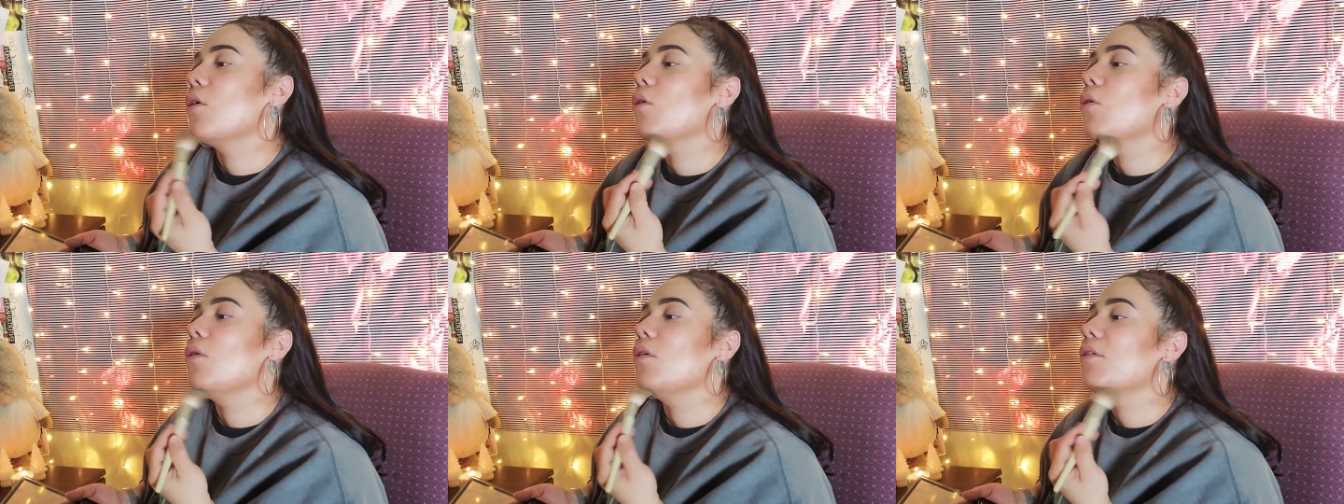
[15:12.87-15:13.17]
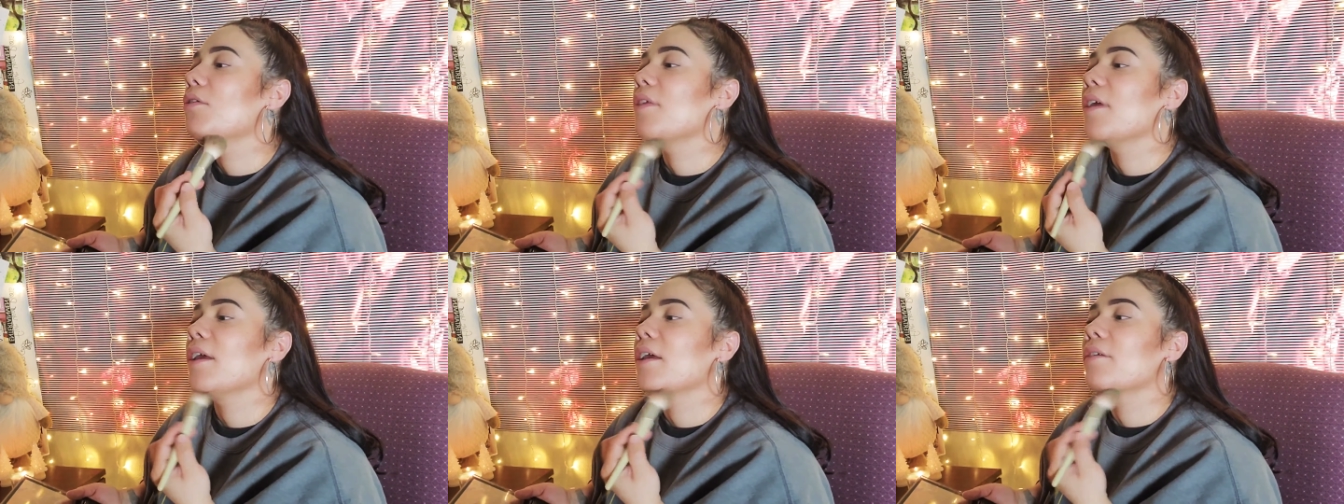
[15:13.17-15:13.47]
whole
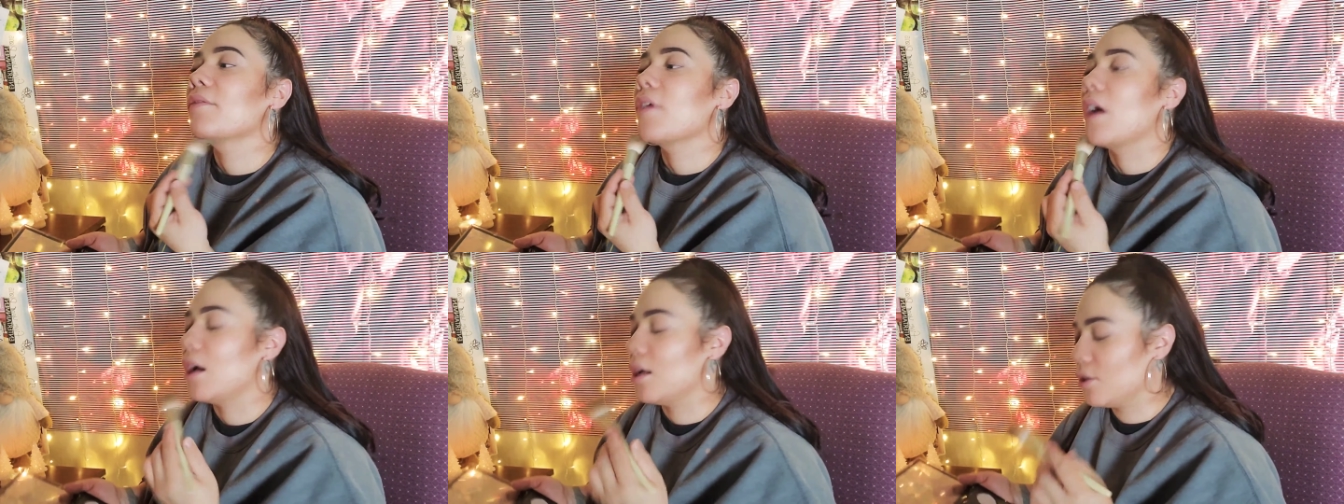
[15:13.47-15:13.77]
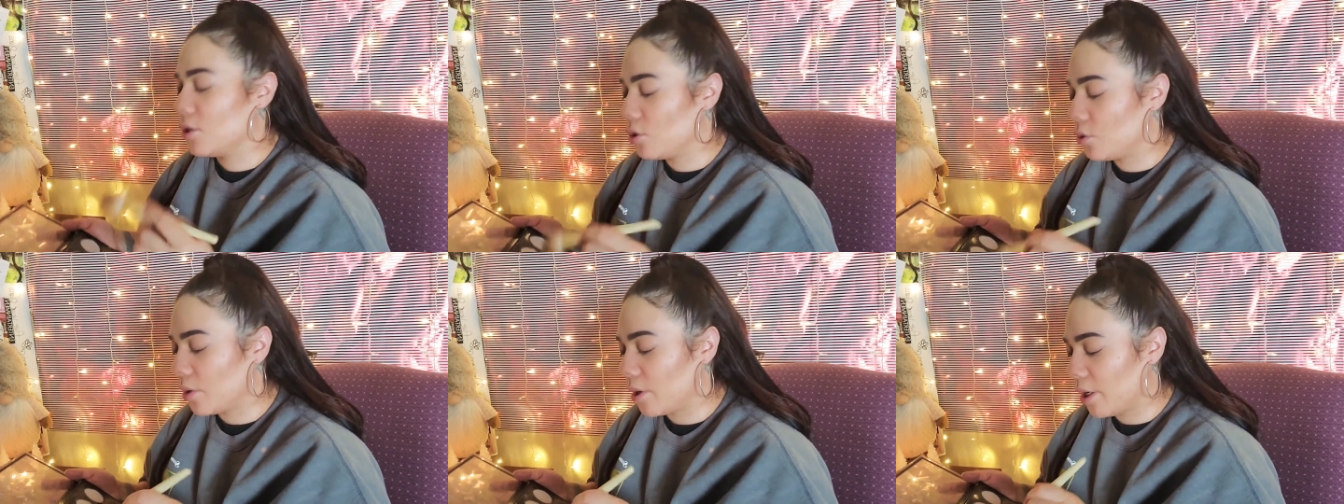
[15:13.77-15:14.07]
thing of
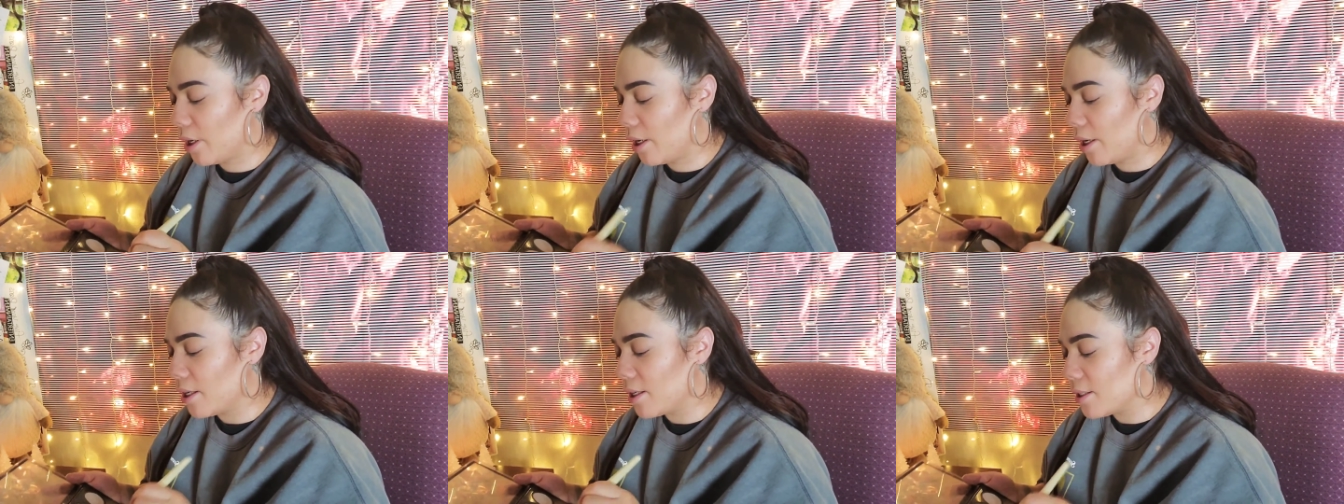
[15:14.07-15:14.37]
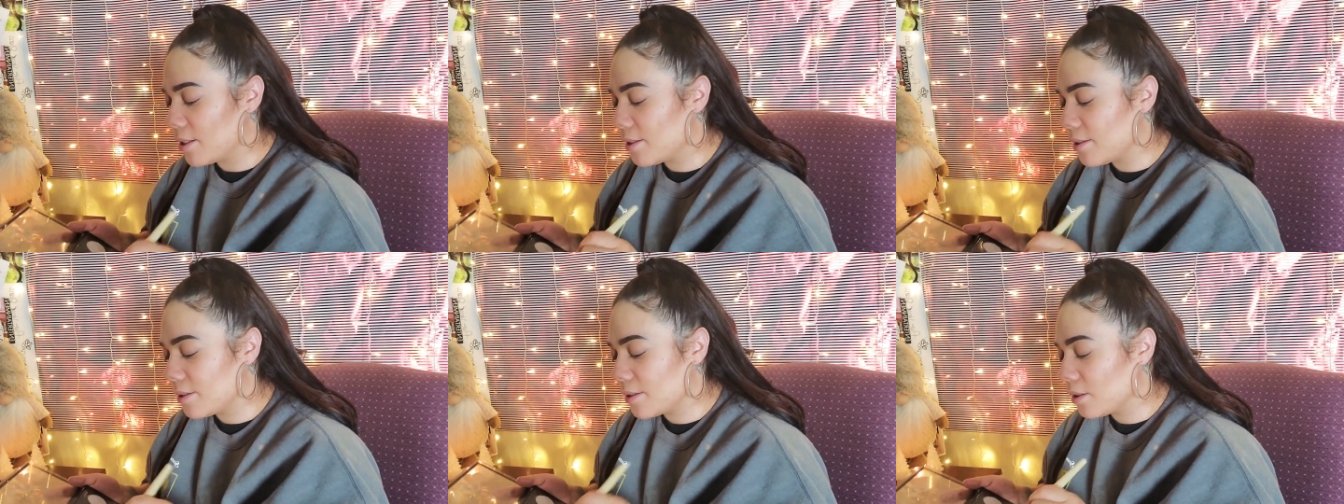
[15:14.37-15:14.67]
contouring
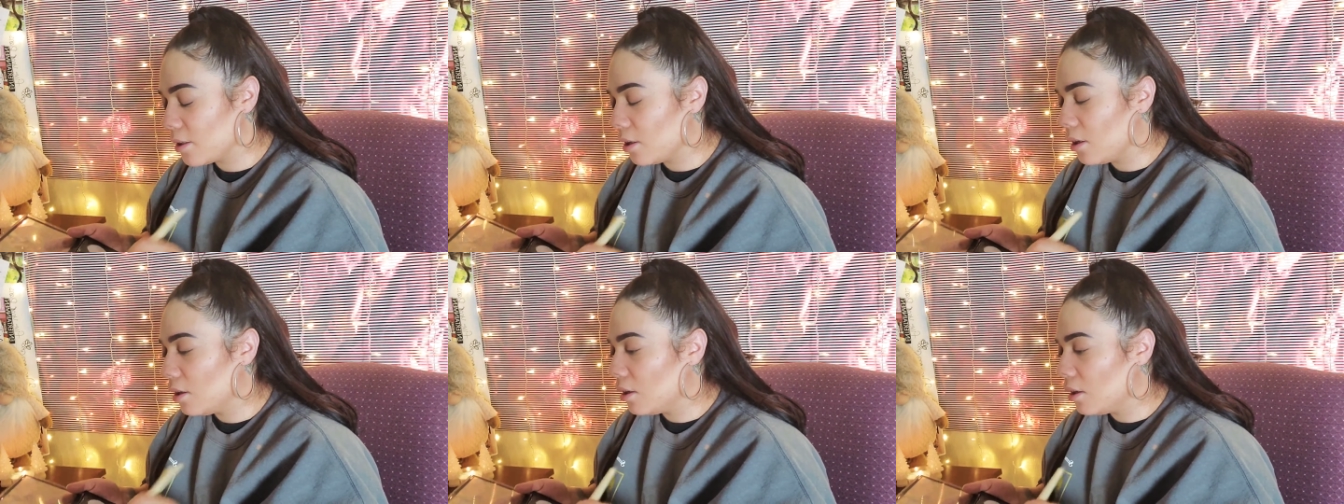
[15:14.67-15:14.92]
is